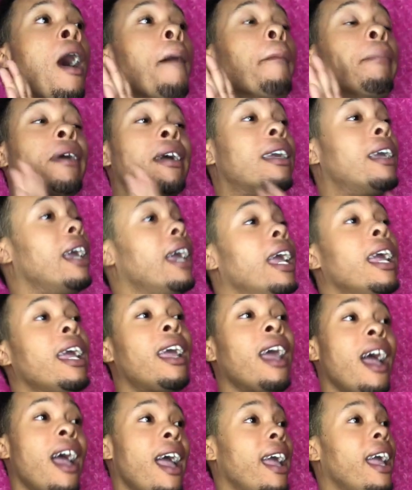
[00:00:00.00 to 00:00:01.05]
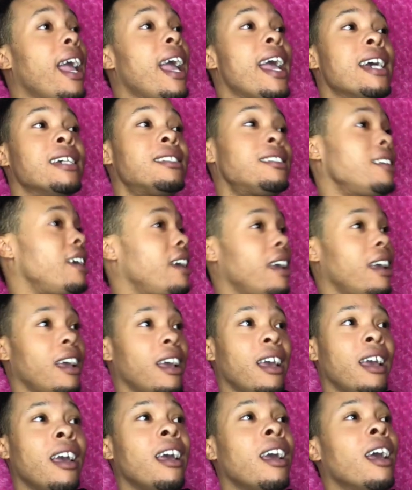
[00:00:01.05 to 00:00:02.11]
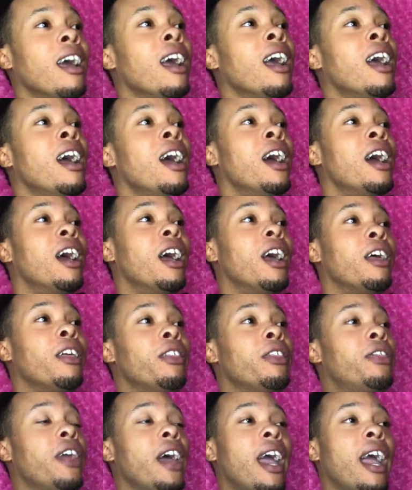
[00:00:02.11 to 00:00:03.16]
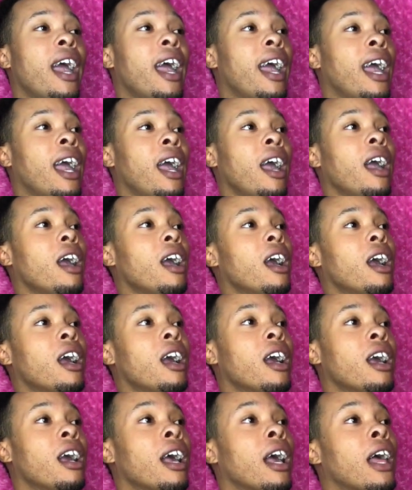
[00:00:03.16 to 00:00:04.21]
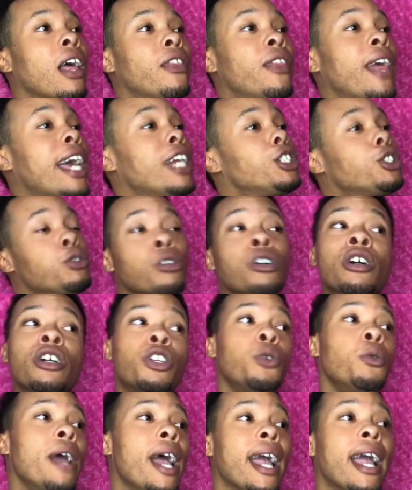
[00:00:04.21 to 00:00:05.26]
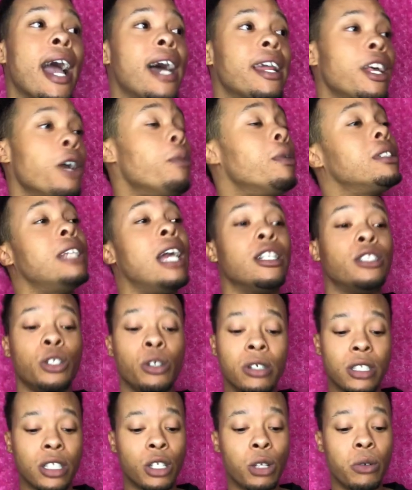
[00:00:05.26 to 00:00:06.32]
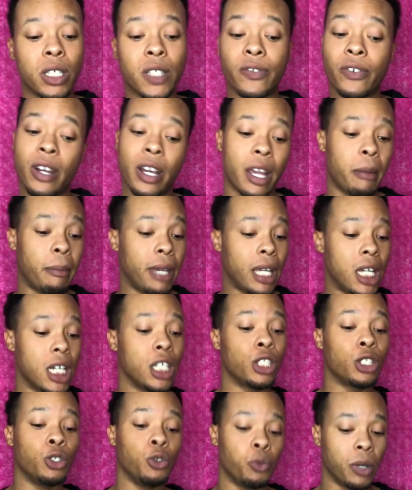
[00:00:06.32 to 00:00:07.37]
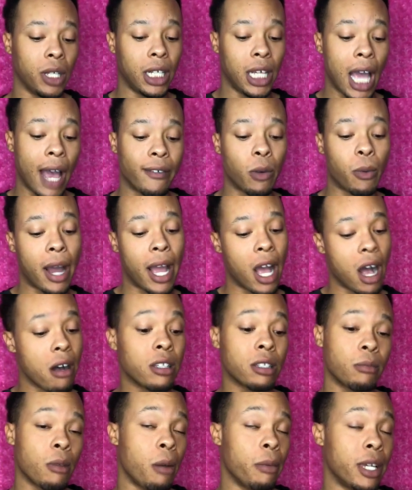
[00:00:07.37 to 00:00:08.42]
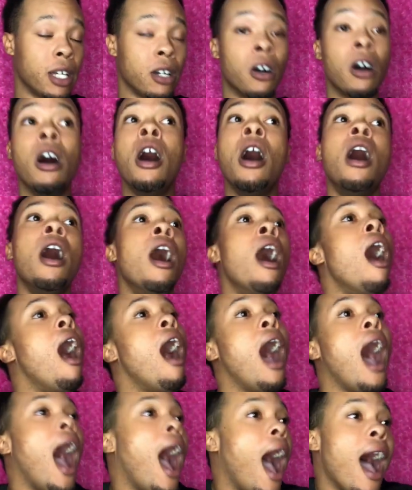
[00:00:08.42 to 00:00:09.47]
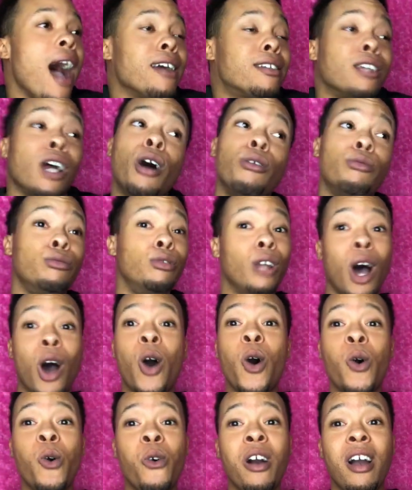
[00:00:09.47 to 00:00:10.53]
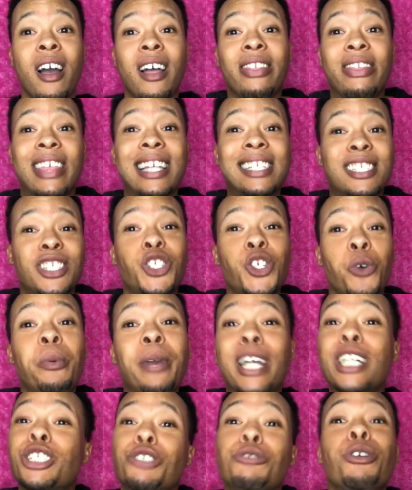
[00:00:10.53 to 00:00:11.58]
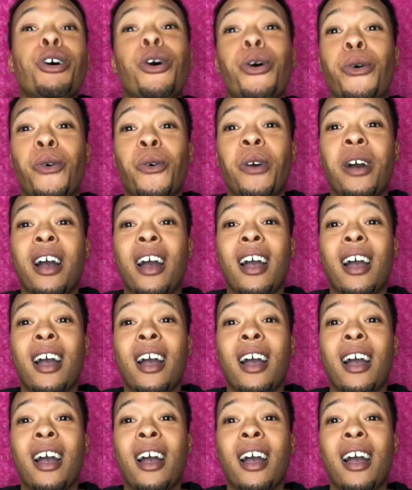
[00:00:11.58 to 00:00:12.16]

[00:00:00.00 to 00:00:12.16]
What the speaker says: But King Kane has said that truck you had got in was not yours and you was fronting because you really have a white Oldsmobile. I don't know this to be true.